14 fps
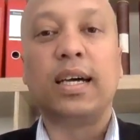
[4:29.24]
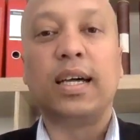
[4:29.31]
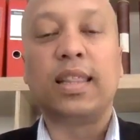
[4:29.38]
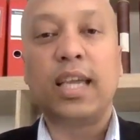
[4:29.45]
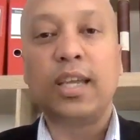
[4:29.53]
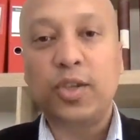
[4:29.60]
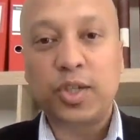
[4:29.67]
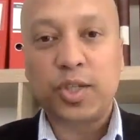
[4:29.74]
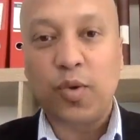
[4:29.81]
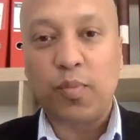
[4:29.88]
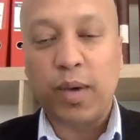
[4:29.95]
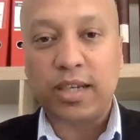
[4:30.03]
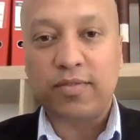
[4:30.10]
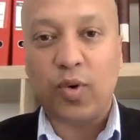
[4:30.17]
Thank you so
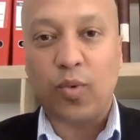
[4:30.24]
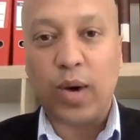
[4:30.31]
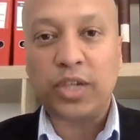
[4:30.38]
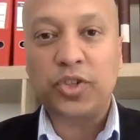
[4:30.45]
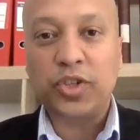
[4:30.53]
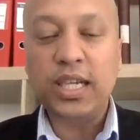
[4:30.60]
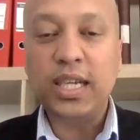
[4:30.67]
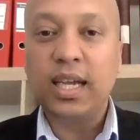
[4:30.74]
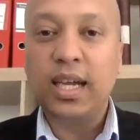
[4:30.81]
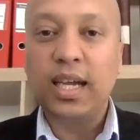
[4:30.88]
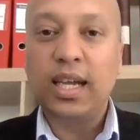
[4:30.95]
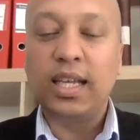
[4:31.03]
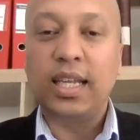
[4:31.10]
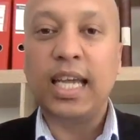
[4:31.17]
much for watching.
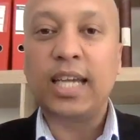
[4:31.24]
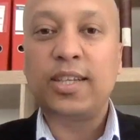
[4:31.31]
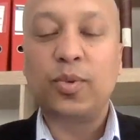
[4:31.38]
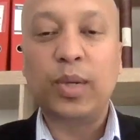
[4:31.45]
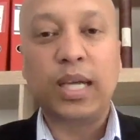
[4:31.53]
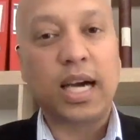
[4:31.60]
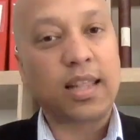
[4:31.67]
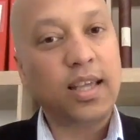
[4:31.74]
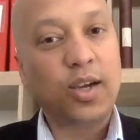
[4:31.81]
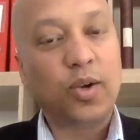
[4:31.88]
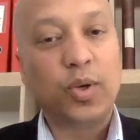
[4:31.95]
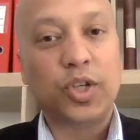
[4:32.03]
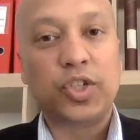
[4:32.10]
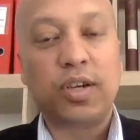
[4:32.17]
Next week, I
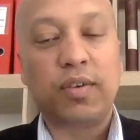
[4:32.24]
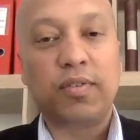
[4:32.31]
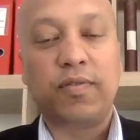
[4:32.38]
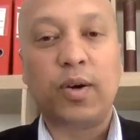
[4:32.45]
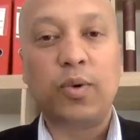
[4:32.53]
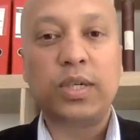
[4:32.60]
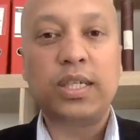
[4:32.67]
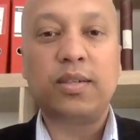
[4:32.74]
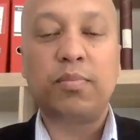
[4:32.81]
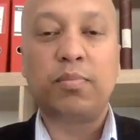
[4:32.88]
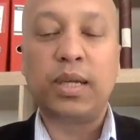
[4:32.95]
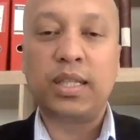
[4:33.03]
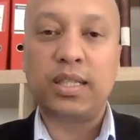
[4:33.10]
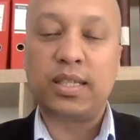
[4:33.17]
think we'll shift focus a
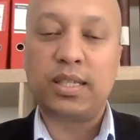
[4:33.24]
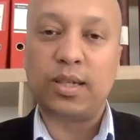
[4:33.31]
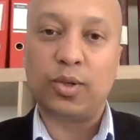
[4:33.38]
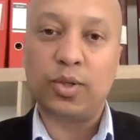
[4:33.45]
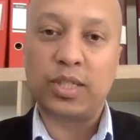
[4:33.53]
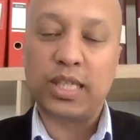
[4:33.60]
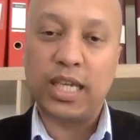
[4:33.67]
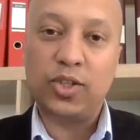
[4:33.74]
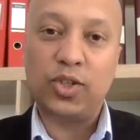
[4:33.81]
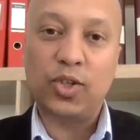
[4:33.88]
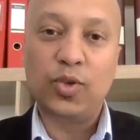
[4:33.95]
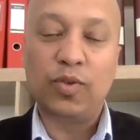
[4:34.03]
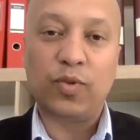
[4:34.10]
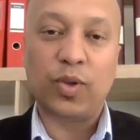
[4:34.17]
bit, so stay
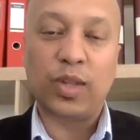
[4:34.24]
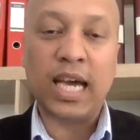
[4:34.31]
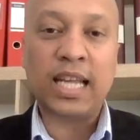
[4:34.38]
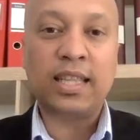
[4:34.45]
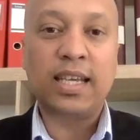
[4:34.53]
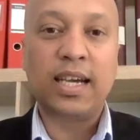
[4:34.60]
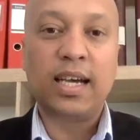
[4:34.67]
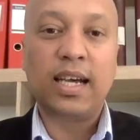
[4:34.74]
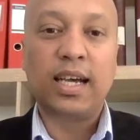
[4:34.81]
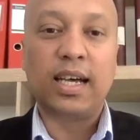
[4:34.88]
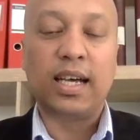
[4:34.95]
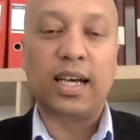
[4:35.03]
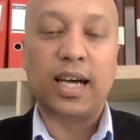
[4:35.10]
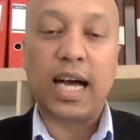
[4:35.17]
tuned for that.
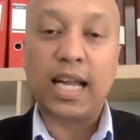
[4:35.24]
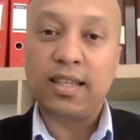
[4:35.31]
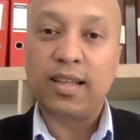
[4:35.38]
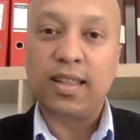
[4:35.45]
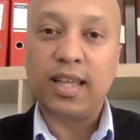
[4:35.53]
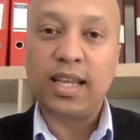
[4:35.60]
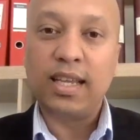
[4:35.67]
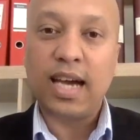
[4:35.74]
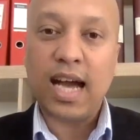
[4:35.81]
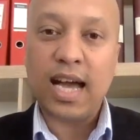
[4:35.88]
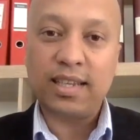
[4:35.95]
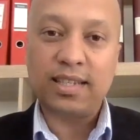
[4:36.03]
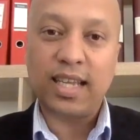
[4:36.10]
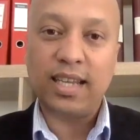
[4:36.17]
Until then,
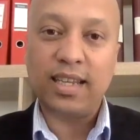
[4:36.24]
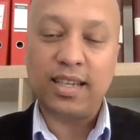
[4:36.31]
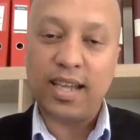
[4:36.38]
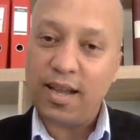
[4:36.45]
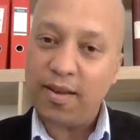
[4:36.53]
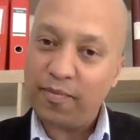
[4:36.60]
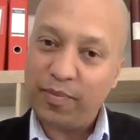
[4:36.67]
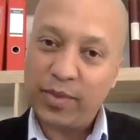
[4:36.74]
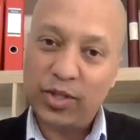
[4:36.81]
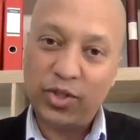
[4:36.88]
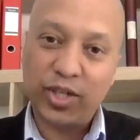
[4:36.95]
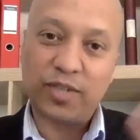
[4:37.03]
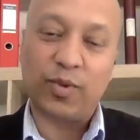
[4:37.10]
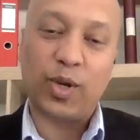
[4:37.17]
guys, take care.
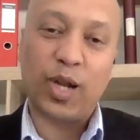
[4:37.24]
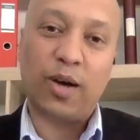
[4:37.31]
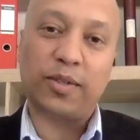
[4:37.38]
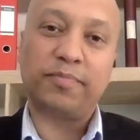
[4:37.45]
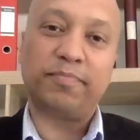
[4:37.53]
Cheers for now.